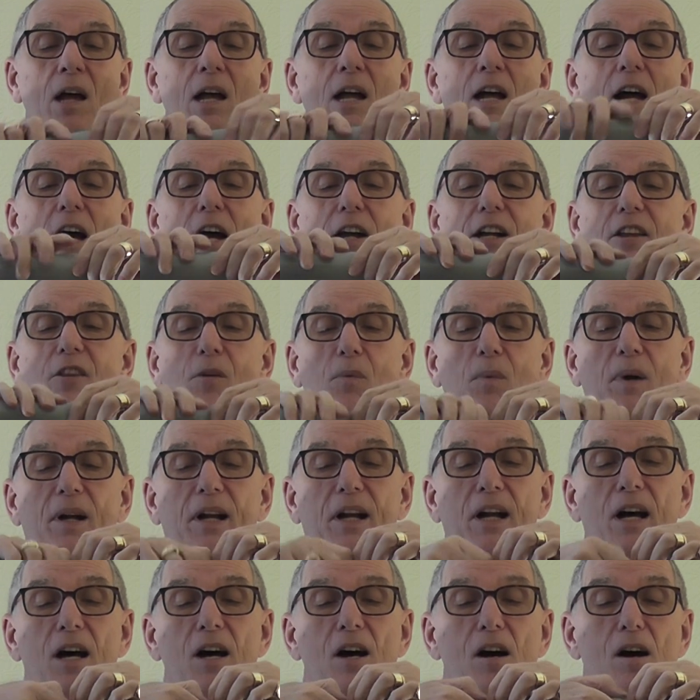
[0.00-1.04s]
Another
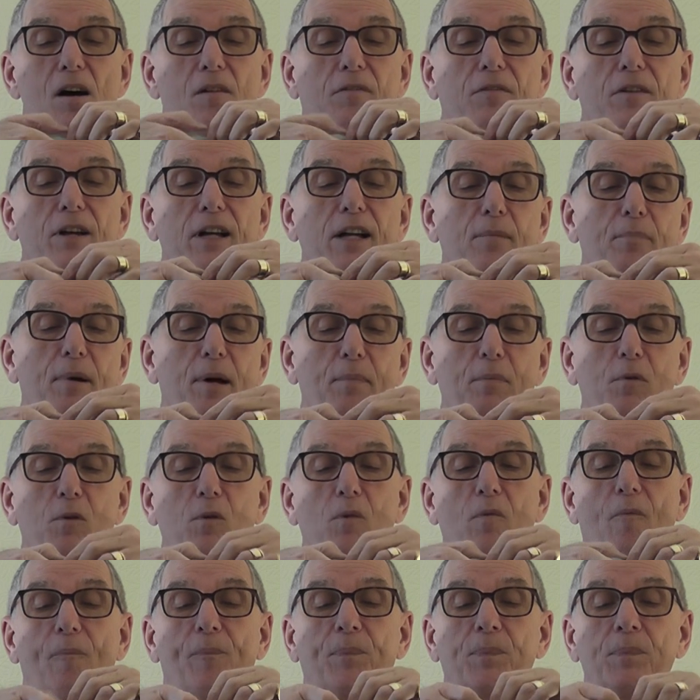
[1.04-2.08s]
1.5-finger
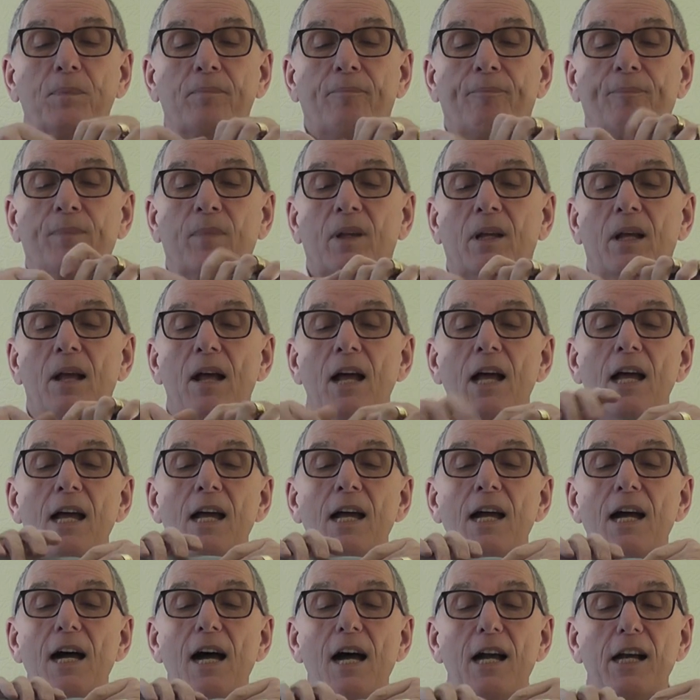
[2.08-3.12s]
bubble,
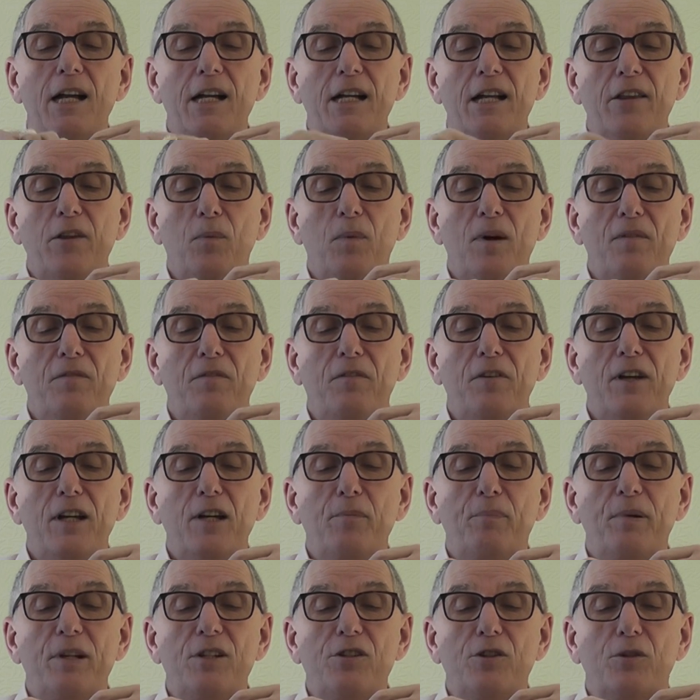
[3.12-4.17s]
and another 1-finger
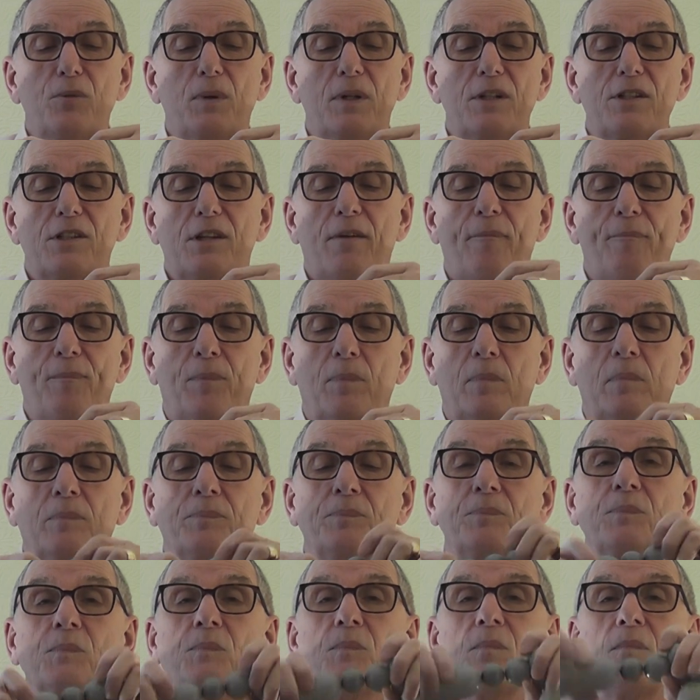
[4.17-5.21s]
pinch twist.
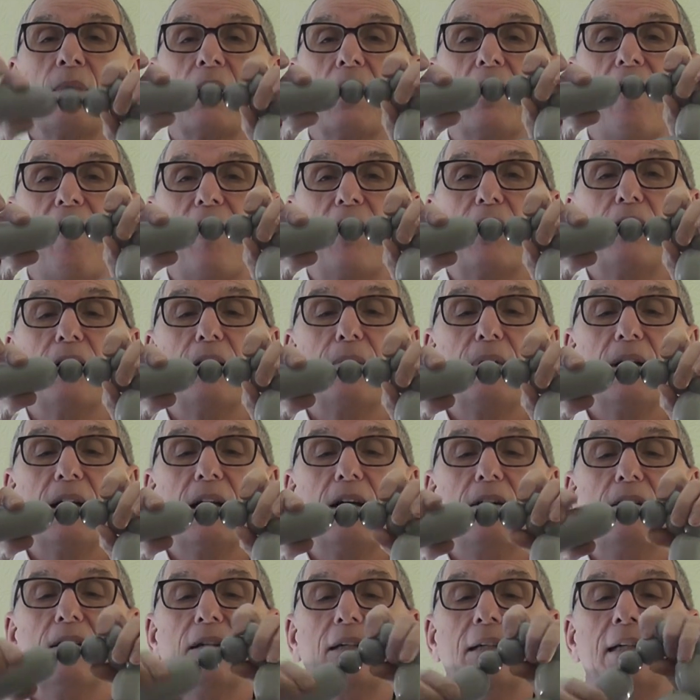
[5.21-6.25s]
Right, there we go.
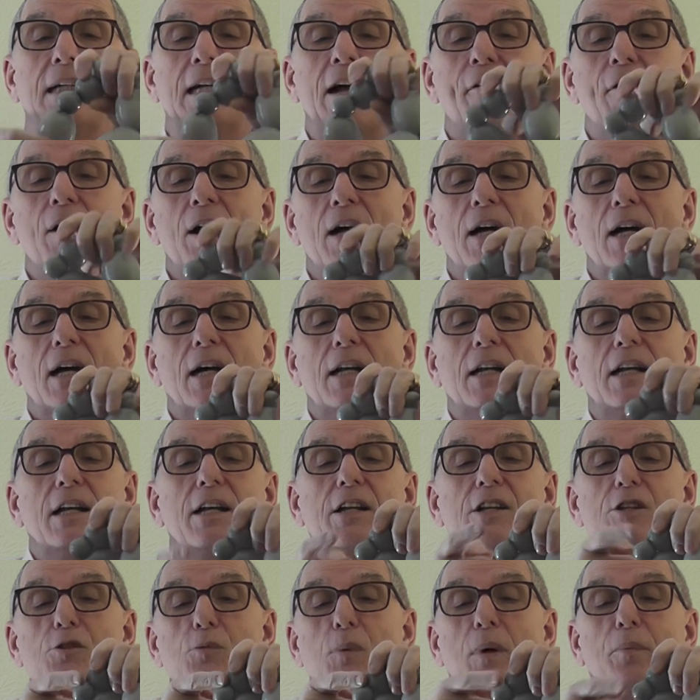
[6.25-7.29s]
And
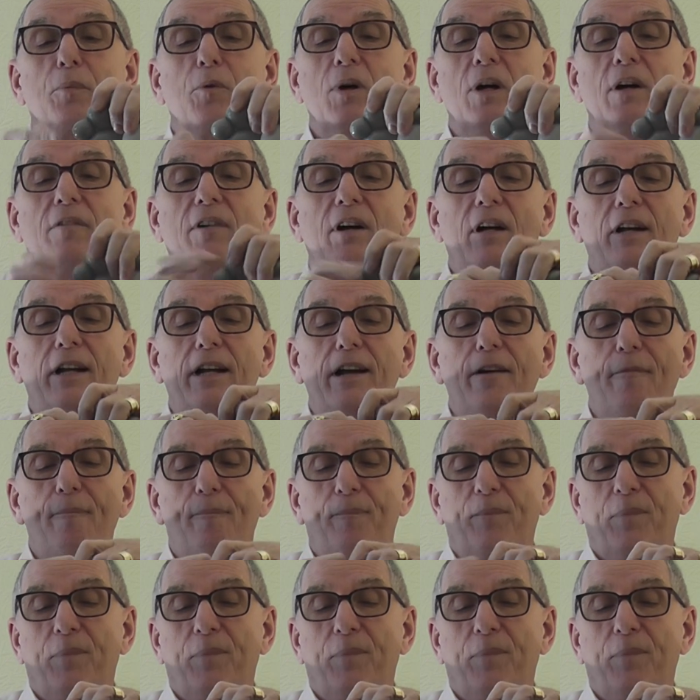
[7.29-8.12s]
this one will go around now.